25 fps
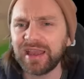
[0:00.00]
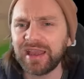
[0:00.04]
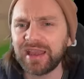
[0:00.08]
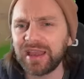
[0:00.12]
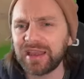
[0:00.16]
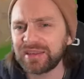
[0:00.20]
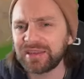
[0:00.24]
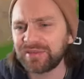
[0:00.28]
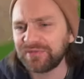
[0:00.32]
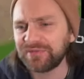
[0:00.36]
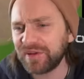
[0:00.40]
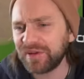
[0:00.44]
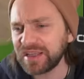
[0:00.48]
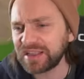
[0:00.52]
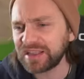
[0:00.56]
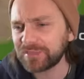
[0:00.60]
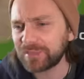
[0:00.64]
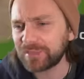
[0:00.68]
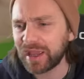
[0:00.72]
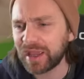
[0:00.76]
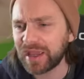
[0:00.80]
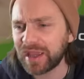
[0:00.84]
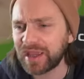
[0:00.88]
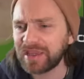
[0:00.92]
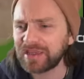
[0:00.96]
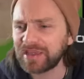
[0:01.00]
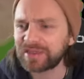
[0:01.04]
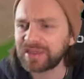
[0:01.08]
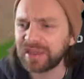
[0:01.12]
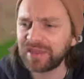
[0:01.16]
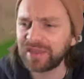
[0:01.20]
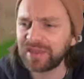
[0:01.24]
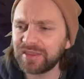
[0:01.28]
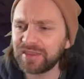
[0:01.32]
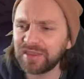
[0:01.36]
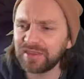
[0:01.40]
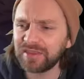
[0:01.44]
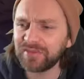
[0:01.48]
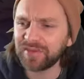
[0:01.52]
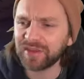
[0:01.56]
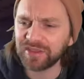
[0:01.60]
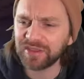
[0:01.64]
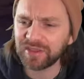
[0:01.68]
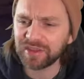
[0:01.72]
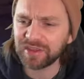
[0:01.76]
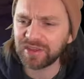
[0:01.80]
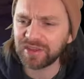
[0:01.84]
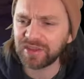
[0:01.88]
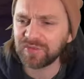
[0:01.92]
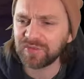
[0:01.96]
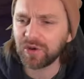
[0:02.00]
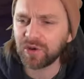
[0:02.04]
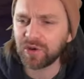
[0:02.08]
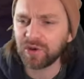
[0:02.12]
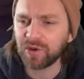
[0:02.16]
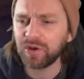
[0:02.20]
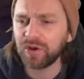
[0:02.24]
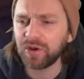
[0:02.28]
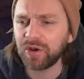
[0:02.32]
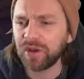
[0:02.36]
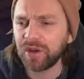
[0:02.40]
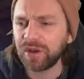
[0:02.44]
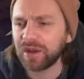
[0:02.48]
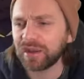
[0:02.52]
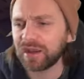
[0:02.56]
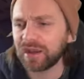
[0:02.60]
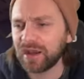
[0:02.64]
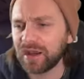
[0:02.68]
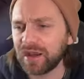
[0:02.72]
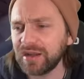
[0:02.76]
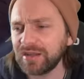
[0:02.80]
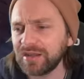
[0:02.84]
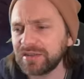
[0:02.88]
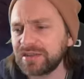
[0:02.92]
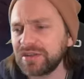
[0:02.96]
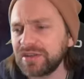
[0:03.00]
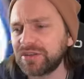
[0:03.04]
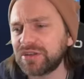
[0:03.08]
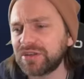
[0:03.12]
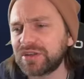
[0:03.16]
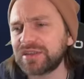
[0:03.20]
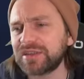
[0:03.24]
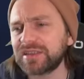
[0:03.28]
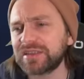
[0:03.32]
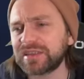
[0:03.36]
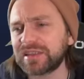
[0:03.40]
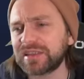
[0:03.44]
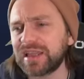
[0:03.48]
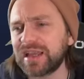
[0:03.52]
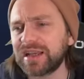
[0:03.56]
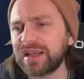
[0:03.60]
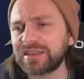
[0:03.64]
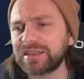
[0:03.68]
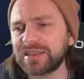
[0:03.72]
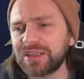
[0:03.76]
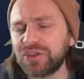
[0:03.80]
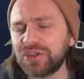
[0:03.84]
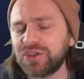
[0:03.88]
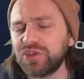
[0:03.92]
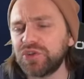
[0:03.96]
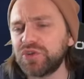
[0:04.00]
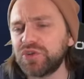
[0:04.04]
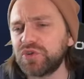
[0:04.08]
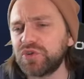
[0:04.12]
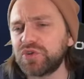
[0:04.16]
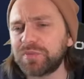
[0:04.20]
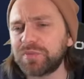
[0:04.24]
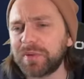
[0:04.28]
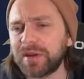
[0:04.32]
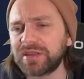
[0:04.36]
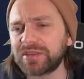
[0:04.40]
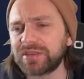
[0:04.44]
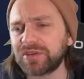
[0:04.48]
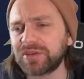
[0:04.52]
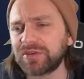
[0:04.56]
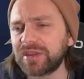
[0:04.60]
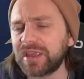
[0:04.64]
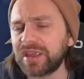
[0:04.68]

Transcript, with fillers: It's fast paced, the fact that you've got cards that you can select and use based on